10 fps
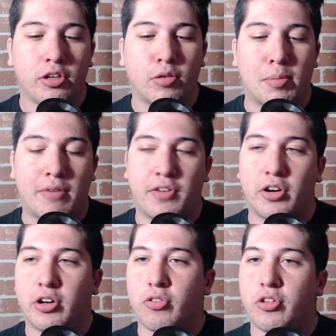You want my
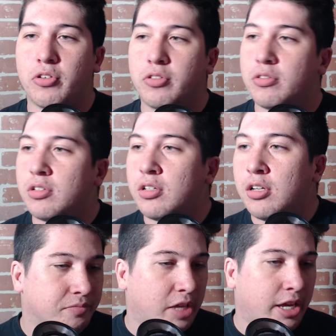finger, don't you?
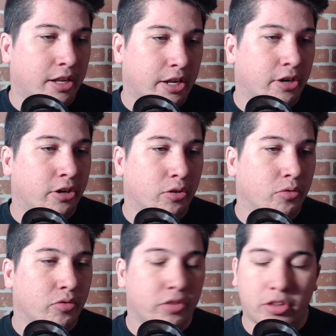And there
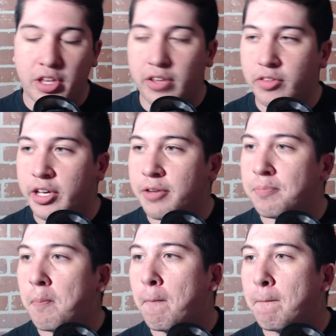goes the things
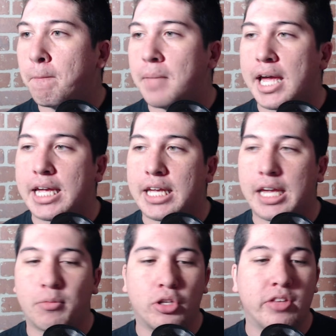again. I
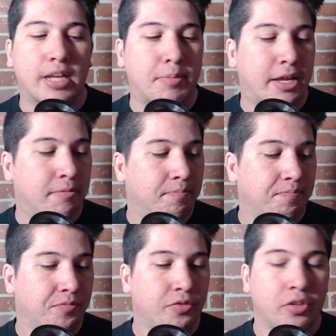can't really stop that.
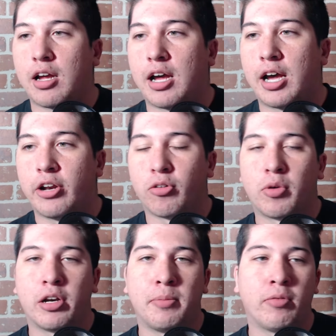I don't
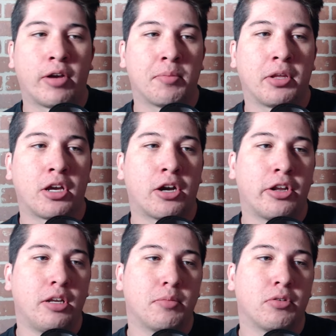want to be rambling
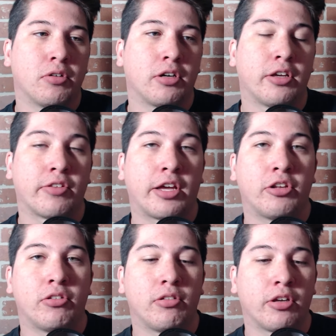on anymore because
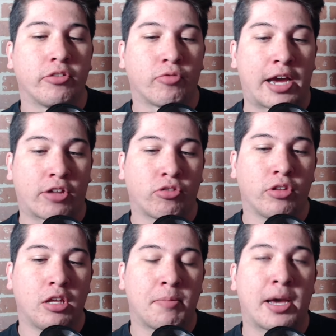I because
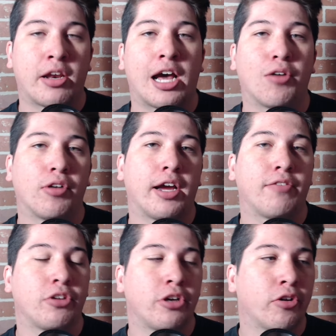actually in about an hour I
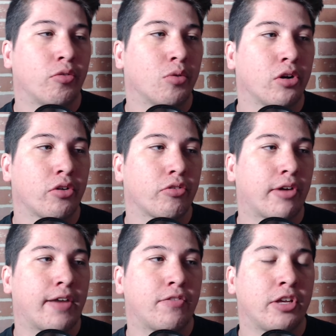have to go to work, so
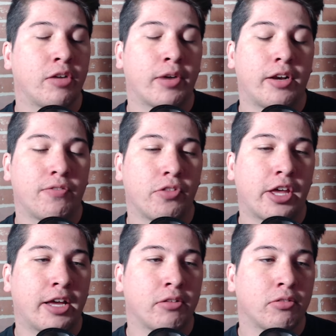I have to get ready for
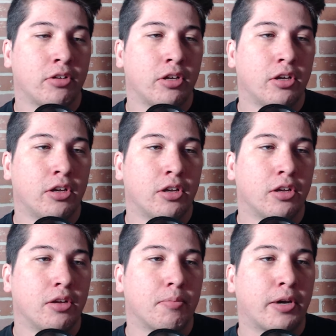that.
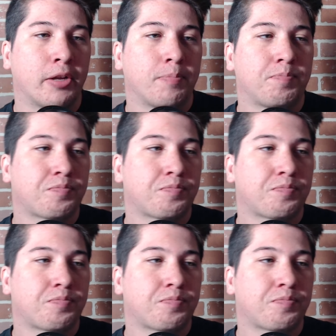But